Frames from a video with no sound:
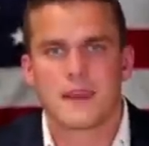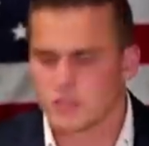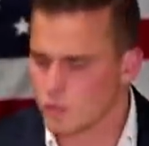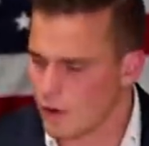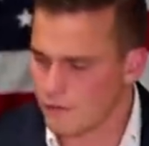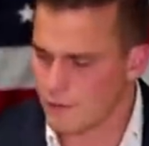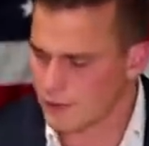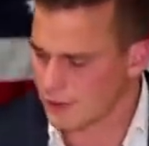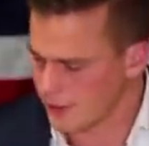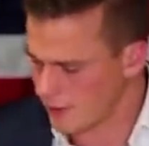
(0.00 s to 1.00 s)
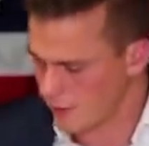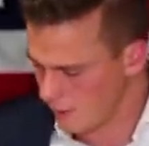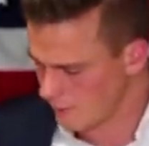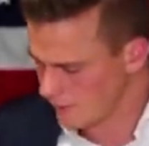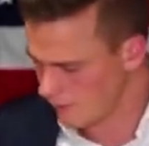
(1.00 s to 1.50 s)
Here's one from Politico.
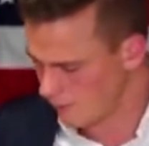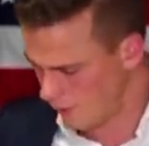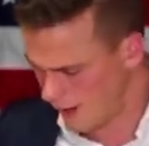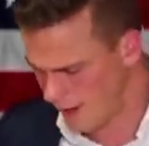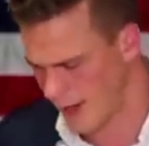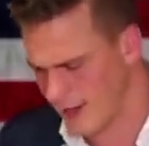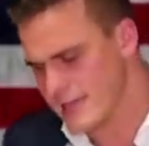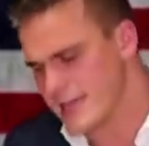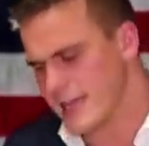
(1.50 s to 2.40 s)
Let me look for it. Oh, yeah.